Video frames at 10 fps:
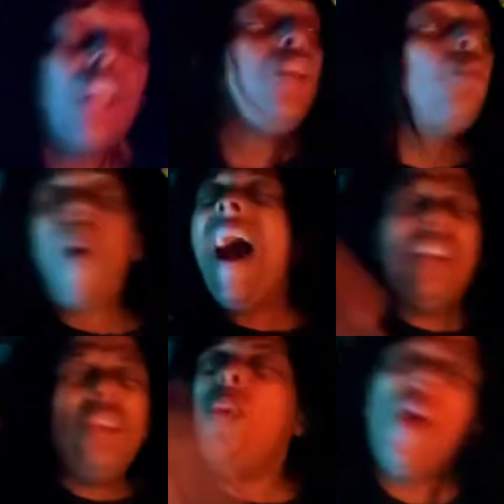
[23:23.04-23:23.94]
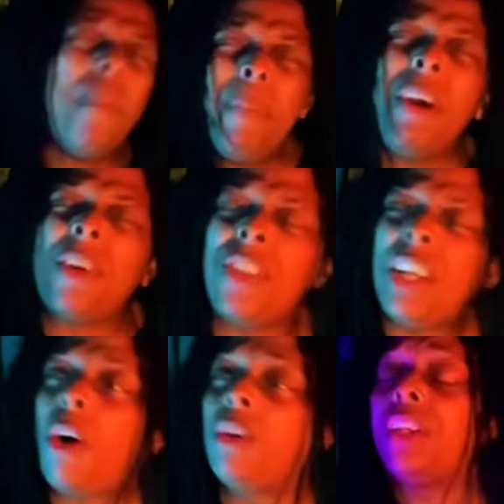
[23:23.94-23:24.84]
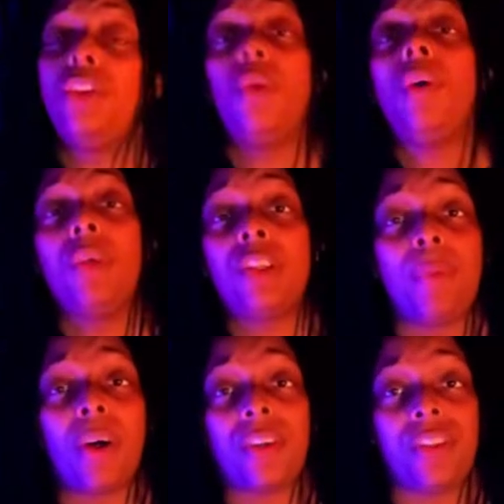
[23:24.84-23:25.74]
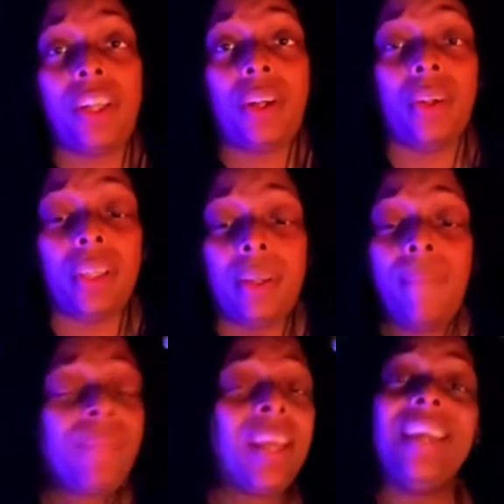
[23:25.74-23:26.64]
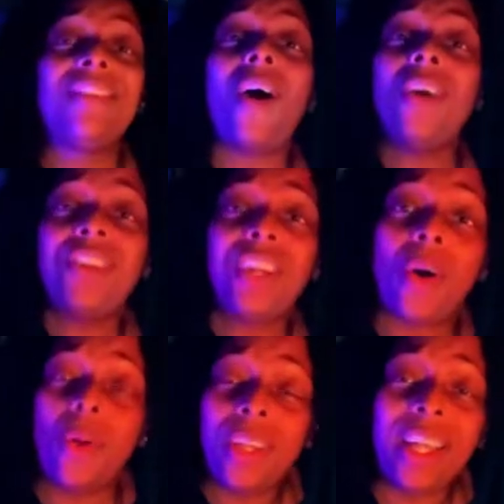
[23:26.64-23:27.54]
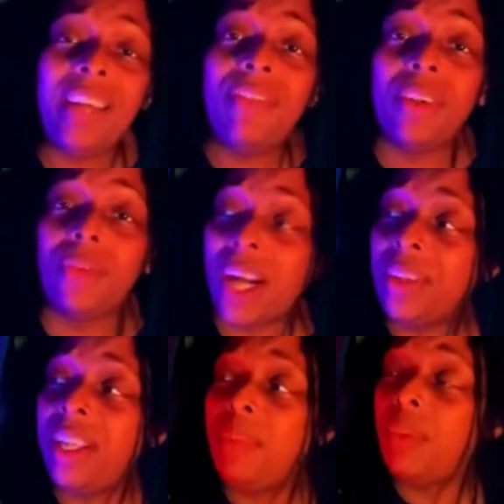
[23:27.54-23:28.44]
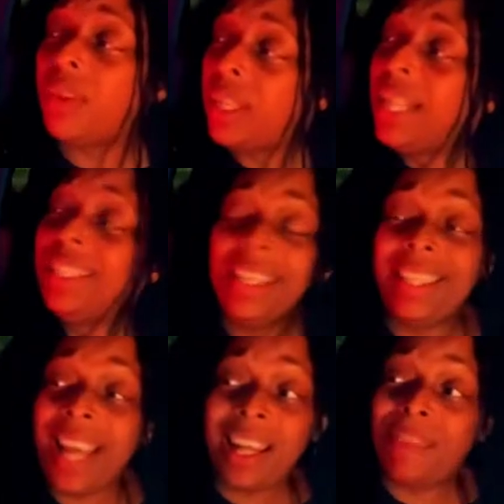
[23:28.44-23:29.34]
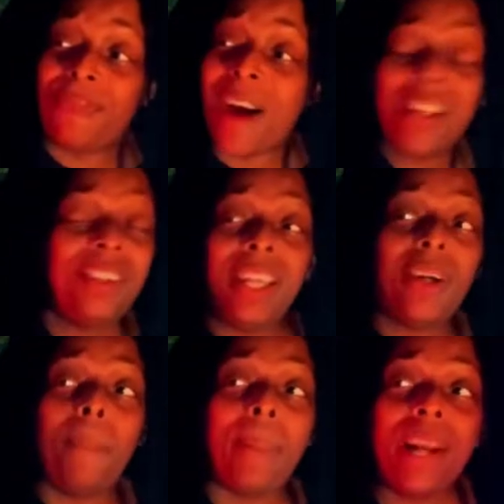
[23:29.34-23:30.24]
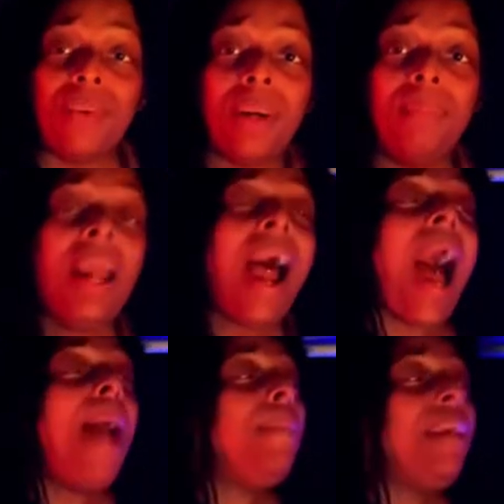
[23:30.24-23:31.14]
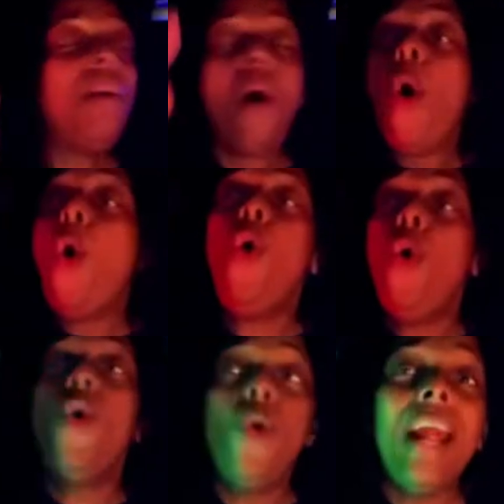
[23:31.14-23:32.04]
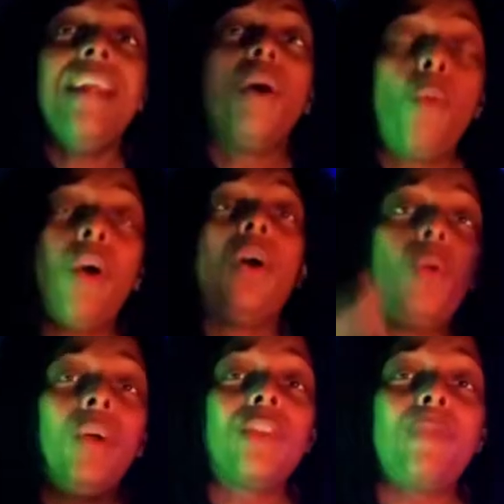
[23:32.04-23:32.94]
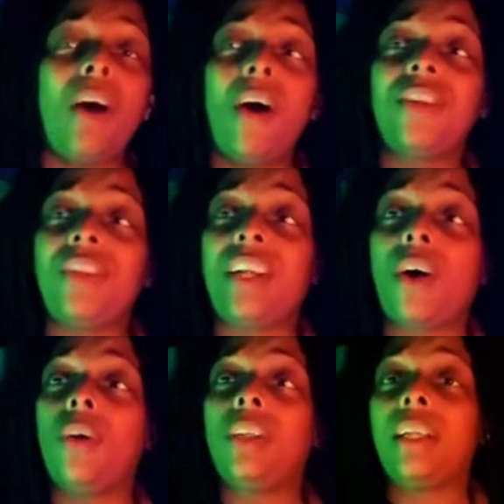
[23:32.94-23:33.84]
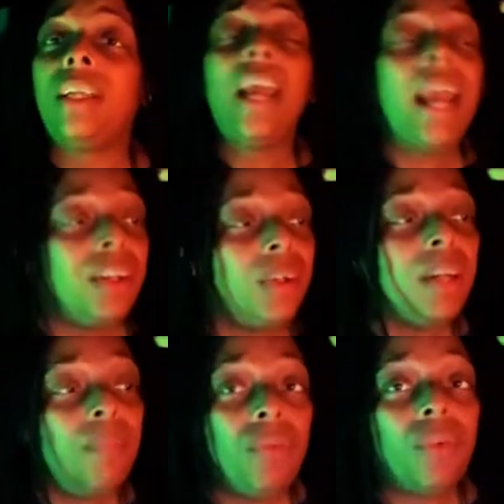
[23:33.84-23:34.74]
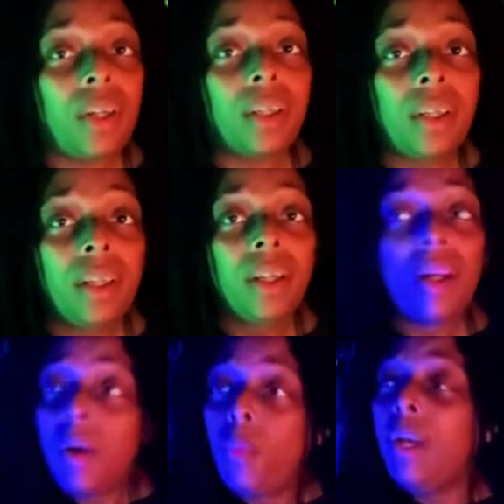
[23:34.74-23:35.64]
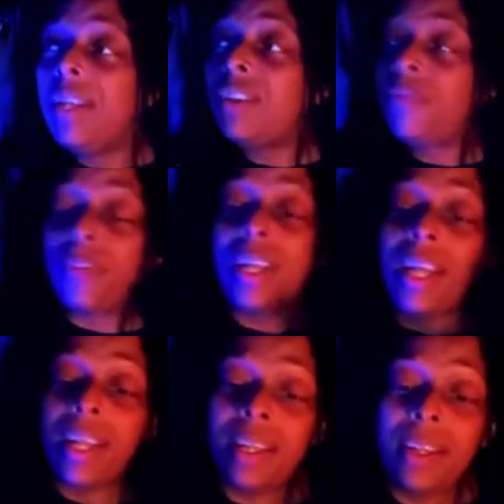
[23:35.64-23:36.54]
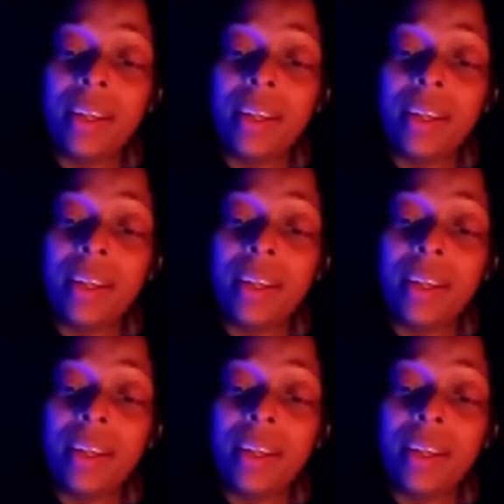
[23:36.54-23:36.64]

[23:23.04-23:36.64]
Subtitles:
Why do you want to be RC Cola? No one wants to be RC Cola. Is RC Cola even around anymore? Did they finally go bankrupt? I mean, who in the world wants to be RC Cola? And don't get me wrong, when it's freaking